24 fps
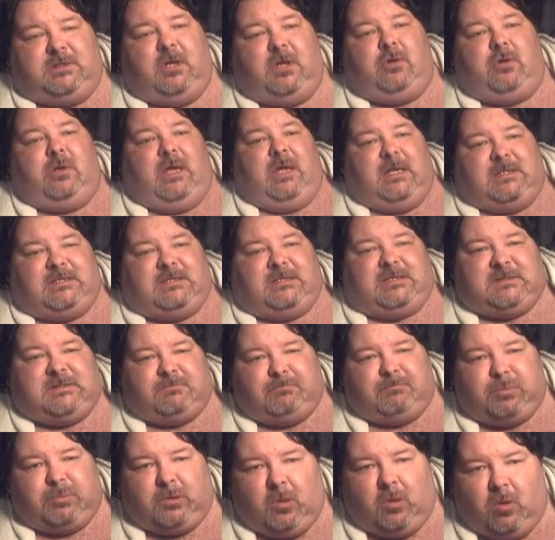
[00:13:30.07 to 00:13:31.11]
They're
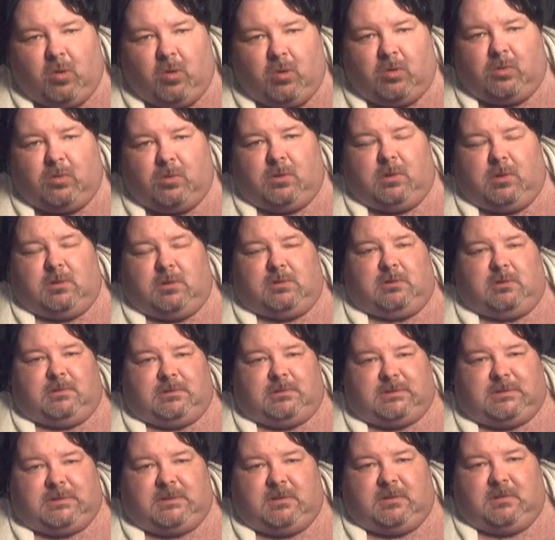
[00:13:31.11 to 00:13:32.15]

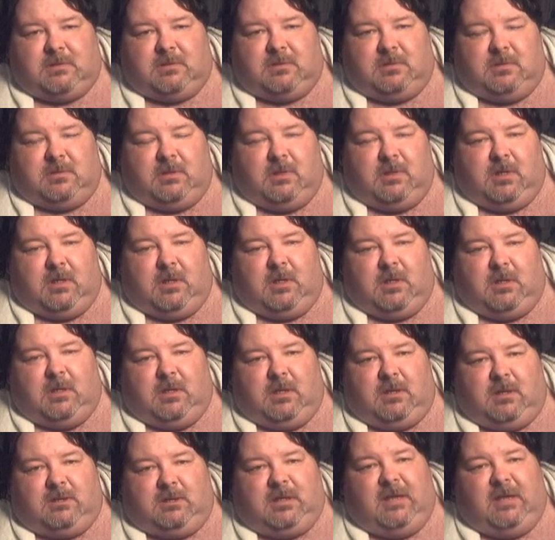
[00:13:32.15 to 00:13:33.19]
explorers.
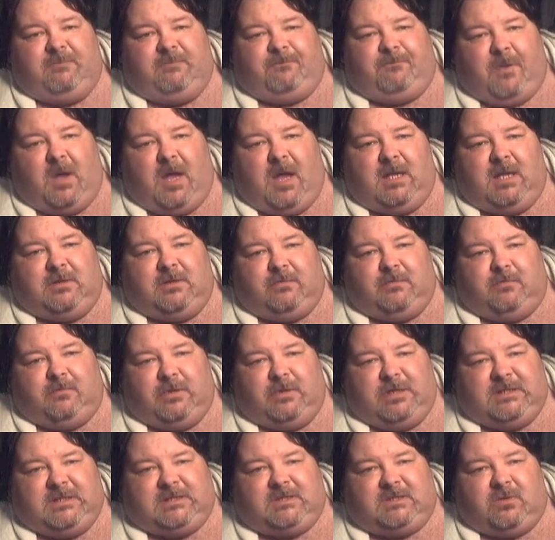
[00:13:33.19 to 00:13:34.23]
They find a
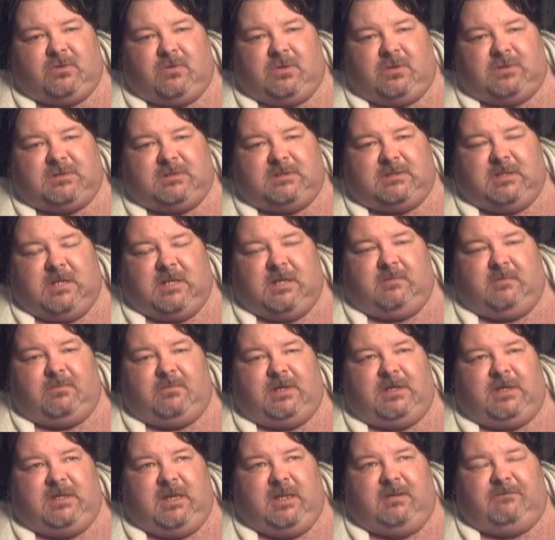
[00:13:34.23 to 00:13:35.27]
resource,
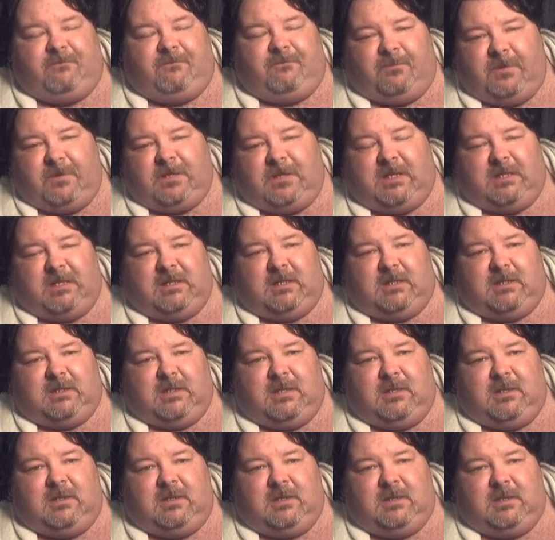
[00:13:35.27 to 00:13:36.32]
and when they friggin'
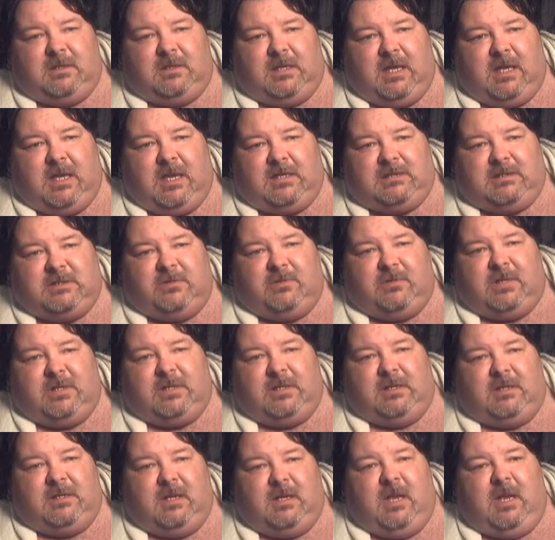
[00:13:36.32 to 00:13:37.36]
can't do
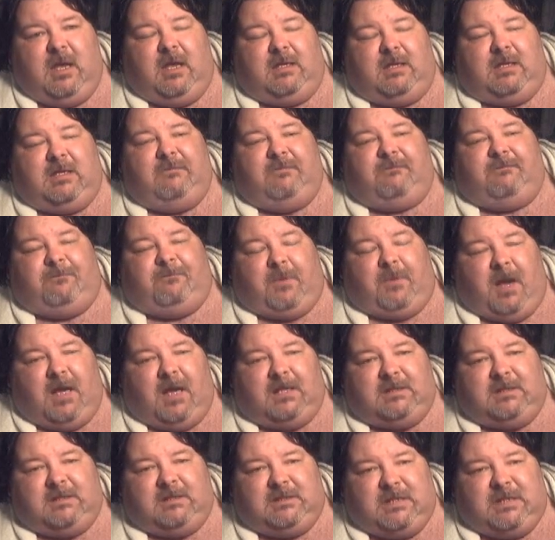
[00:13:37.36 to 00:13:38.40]
it, they
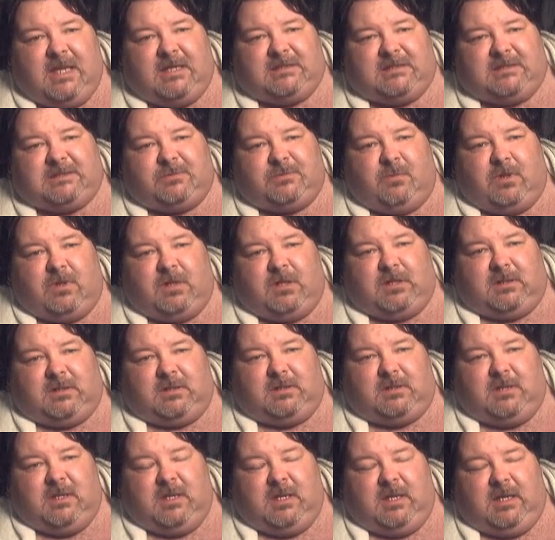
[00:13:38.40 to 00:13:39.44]
find the next one.
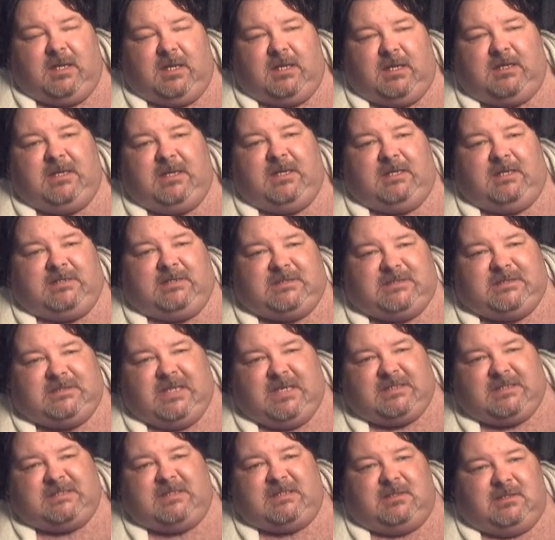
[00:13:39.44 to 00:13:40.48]
And they
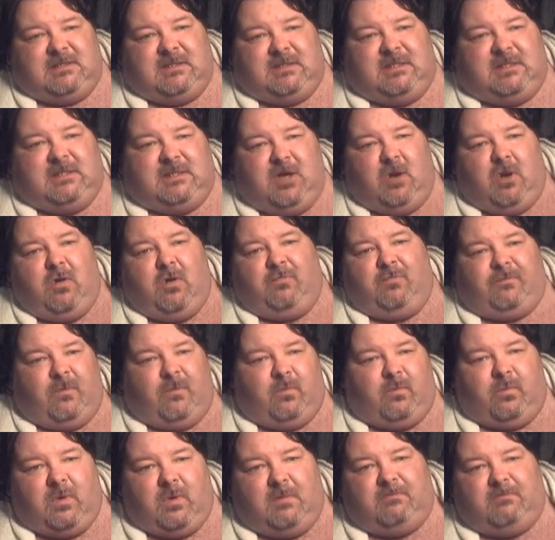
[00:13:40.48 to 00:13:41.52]
incessantly go
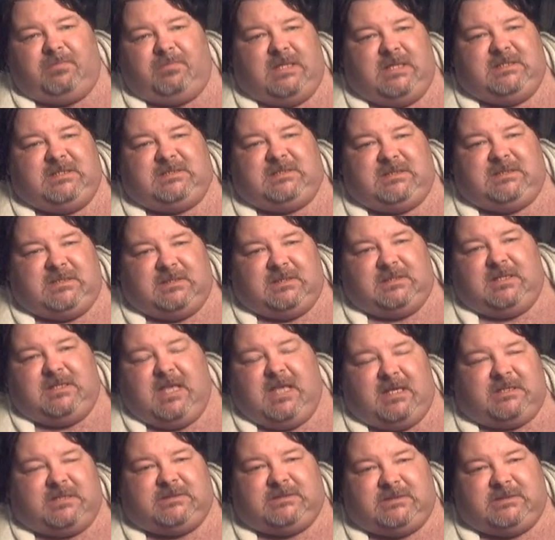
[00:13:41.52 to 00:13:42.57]
from one place to the
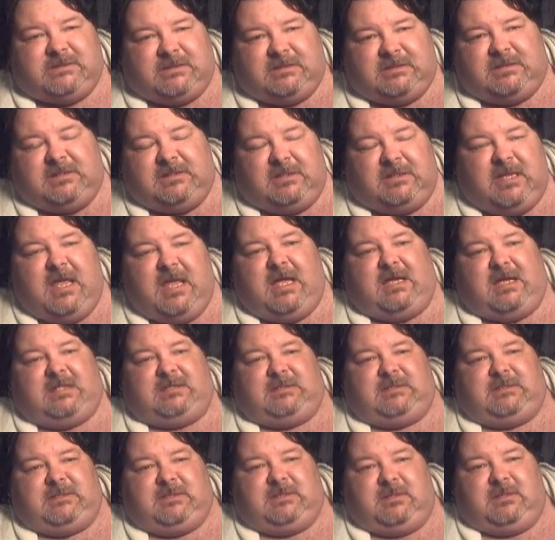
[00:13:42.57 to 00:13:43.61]
next to the
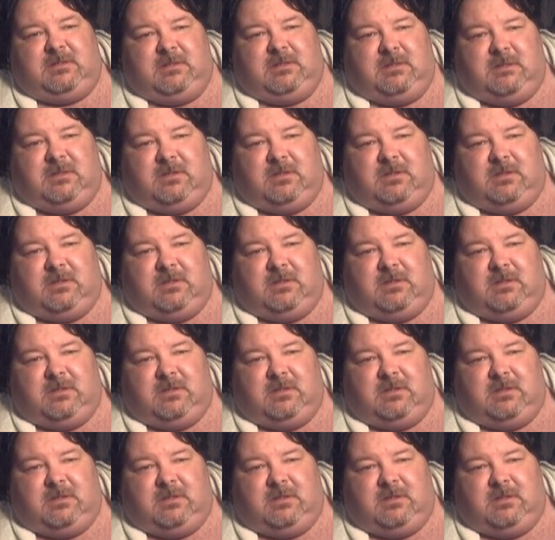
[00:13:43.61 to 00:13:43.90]
next.